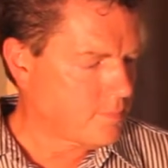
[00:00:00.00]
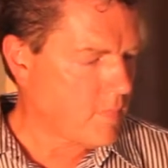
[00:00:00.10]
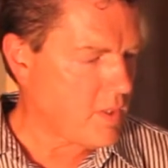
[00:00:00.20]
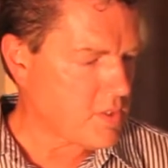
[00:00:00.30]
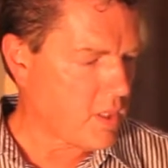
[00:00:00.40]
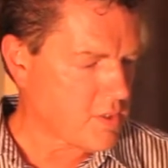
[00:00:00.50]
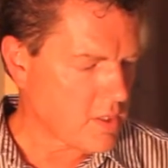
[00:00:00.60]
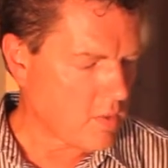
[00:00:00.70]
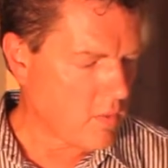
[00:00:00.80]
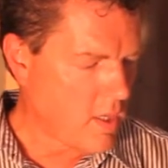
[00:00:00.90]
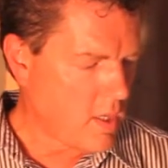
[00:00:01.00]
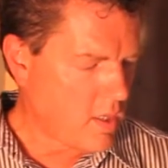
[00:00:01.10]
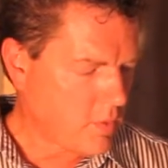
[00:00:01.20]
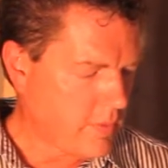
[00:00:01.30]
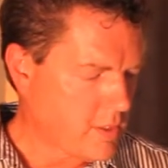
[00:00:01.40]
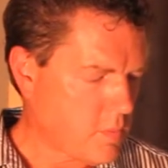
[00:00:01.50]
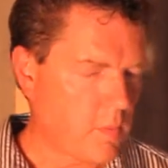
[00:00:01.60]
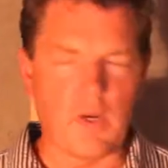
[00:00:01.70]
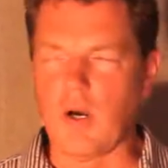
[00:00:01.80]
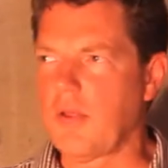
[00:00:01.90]
This also creates
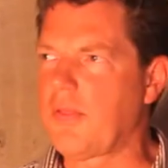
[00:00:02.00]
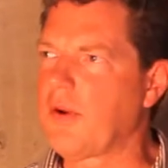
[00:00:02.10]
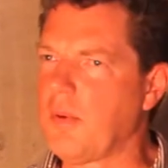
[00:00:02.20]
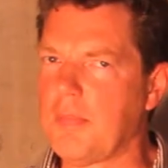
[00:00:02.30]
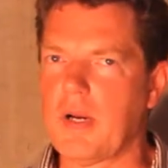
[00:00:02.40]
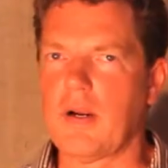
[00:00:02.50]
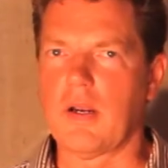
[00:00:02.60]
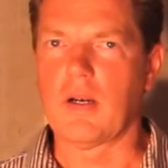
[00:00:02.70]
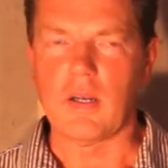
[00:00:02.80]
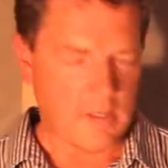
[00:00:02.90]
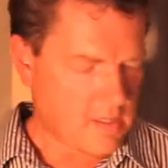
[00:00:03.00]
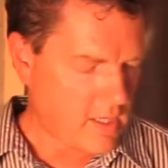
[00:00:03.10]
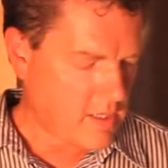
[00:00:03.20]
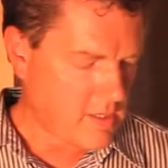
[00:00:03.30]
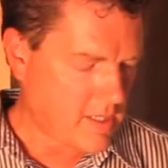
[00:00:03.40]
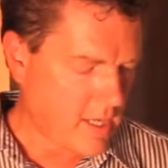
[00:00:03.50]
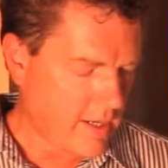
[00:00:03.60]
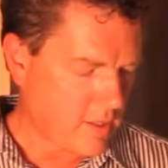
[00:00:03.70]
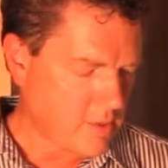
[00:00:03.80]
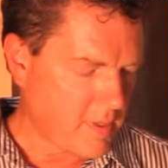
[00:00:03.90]
what we call a thermal barrier. It has a dead
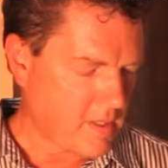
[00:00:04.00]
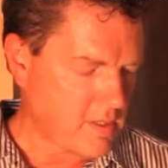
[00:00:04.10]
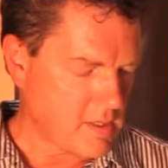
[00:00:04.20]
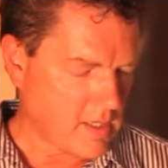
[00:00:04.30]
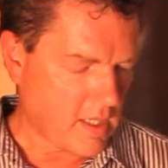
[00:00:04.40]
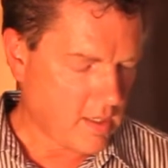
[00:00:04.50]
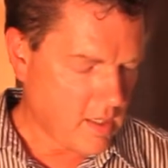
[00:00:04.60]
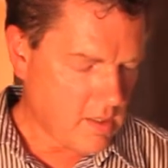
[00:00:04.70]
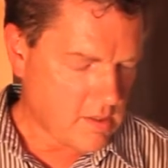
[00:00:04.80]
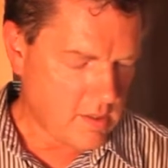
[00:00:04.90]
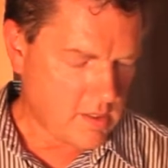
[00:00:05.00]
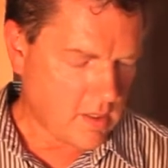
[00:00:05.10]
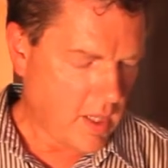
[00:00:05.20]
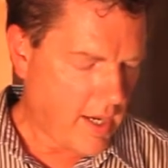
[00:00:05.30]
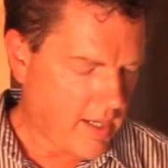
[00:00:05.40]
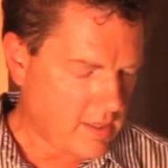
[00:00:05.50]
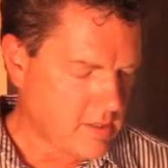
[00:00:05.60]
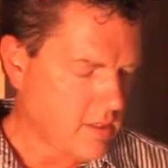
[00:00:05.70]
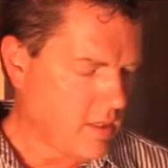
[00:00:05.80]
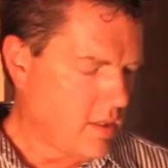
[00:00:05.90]
air space inside. So this
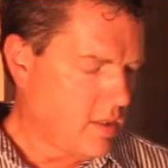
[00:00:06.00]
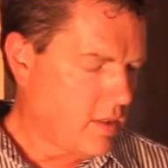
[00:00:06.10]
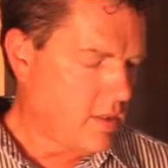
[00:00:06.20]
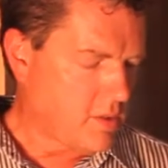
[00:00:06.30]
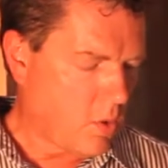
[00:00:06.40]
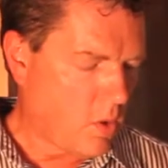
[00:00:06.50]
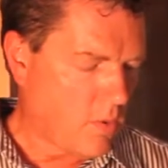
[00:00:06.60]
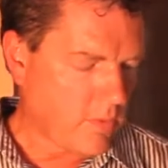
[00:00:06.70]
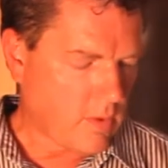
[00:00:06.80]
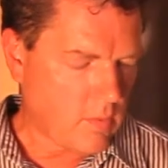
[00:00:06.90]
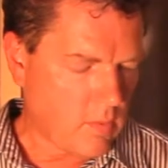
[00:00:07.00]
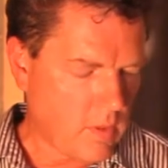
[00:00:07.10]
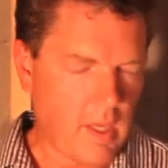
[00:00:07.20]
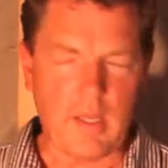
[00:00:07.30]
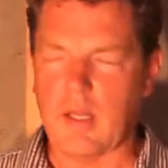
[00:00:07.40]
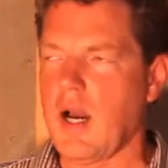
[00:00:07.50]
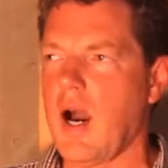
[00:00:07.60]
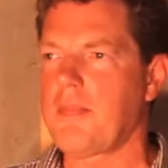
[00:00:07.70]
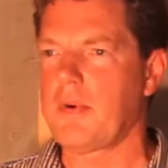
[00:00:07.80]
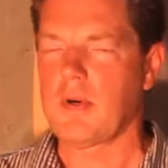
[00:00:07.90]
glass is over a
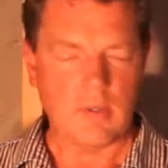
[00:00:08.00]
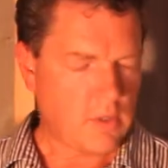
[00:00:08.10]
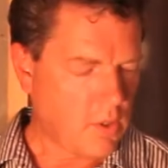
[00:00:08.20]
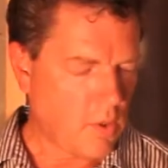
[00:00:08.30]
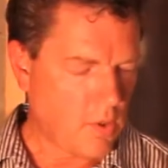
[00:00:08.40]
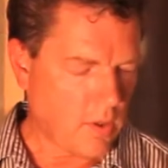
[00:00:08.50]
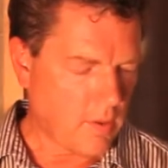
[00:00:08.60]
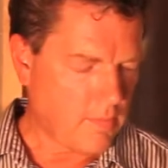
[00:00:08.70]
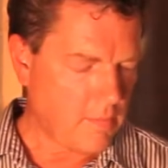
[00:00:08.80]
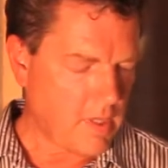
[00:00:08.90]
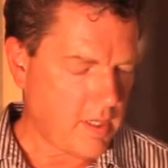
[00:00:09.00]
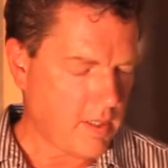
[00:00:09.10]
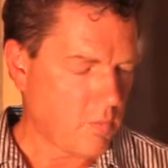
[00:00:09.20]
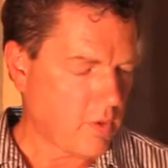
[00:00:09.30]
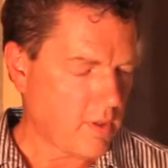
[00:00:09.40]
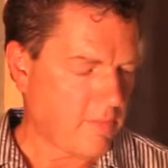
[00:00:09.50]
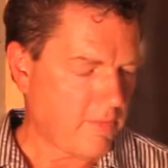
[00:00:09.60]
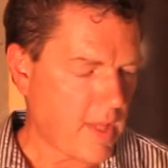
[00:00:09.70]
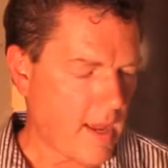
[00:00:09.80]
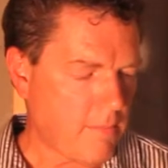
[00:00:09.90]
copper core medium with a
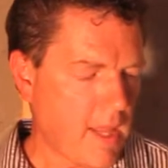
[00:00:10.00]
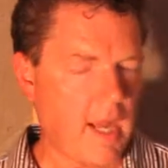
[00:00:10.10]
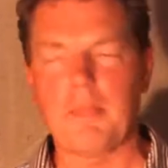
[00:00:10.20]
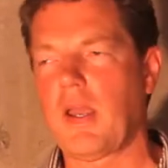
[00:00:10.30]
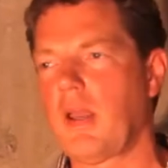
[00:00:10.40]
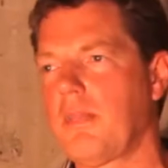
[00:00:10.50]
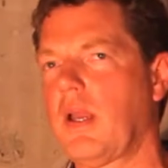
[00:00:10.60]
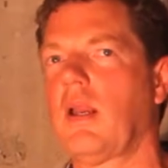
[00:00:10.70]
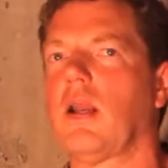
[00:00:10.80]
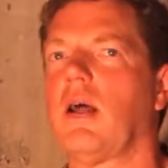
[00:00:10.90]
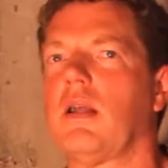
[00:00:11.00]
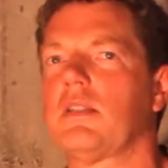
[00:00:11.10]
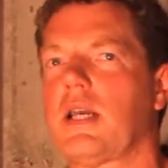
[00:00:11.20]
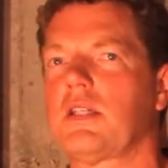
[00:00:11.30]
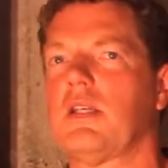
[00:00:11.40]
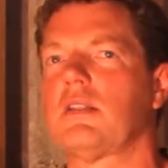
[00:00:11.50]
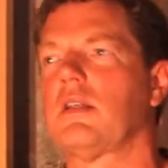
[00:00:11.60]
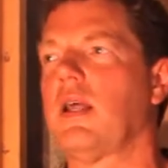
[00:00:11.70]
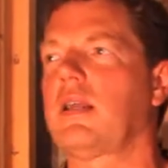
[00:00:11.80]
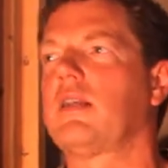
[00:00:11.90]
flat black paint painted on it. It's actually a
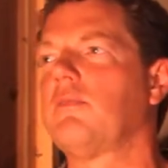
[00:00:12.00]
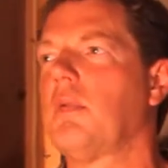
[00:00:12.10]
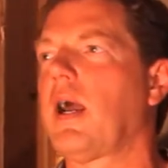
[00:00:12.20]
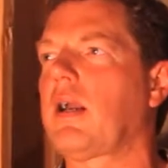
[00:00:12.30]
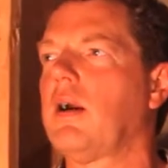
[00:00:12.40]
selective black